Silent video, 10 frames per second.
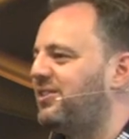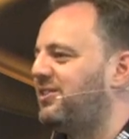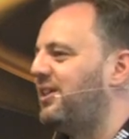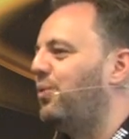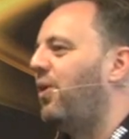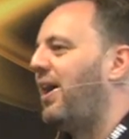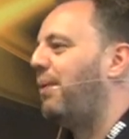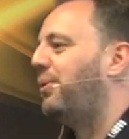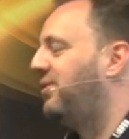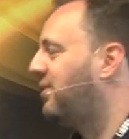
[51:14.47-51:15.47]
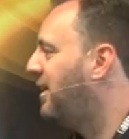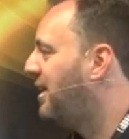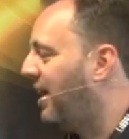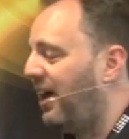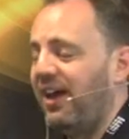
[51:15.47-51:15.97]
to see what happens.
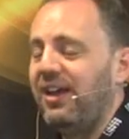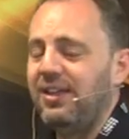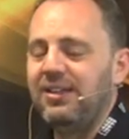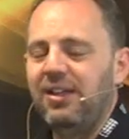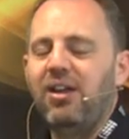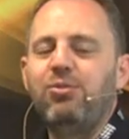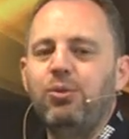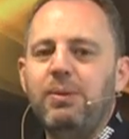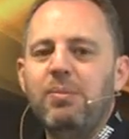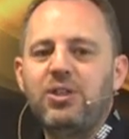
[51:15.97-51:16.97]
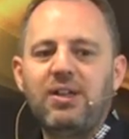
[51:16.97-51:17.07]
Life will be much